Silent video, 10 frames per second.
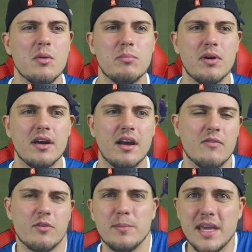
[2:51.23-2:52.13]

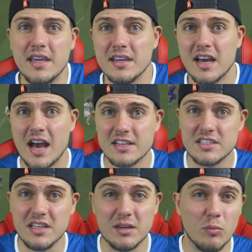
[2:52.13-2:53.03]
But for me, I
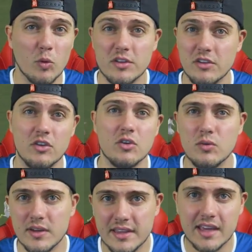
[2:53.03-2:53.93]
just needed more to
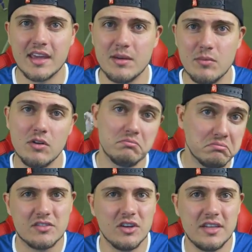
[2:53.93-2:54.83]
do in that game mode.
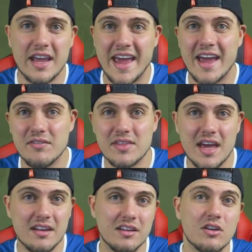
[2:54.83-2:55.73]
It's good to have
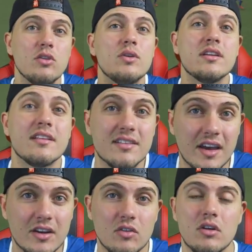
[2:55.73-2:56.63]
that included in the
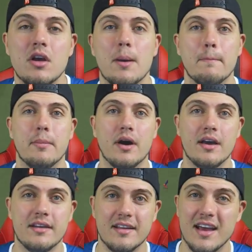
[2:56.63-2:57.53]
title,
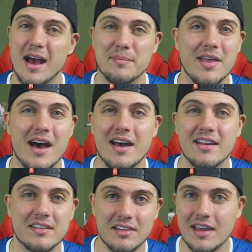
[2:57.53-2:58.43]
but I'm not
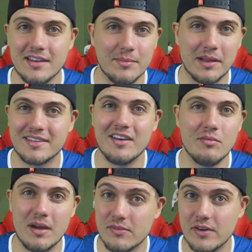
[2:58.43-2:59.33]
excited. I'm not
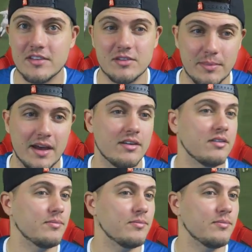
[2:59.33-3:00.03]
telling my friends about it.